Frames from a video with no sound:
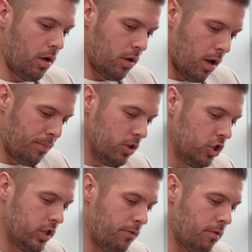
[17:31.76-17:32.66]

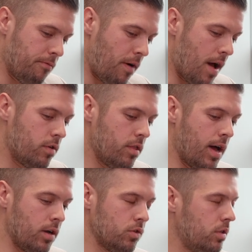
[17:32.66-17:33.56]
appreciated from
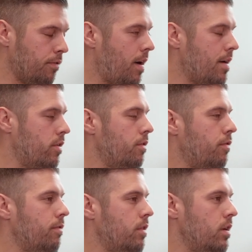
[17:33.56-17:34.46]
$500,000 to
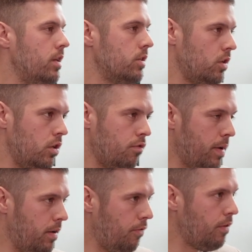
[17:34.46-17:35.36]
$515,000. So you've
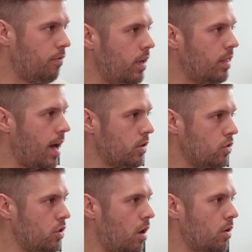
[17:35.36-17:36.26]
made
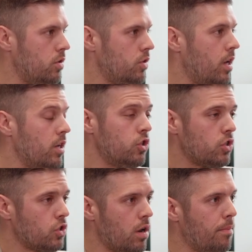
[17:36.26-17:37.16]
$15,000
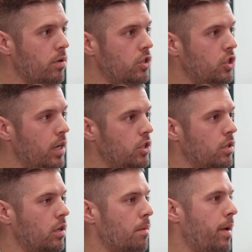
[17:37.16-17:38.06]
just on
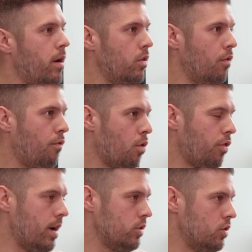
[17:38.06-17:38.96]
appreciation compared to the
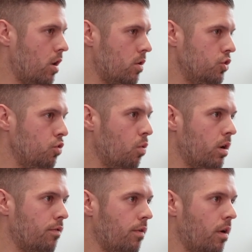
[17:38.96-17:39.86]
$4,000 you would
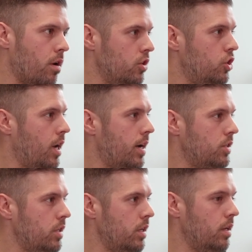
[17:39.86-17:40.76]
have on a
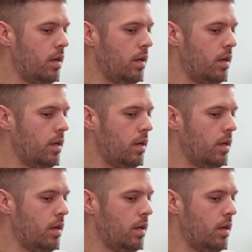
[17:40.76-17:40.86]
GIC.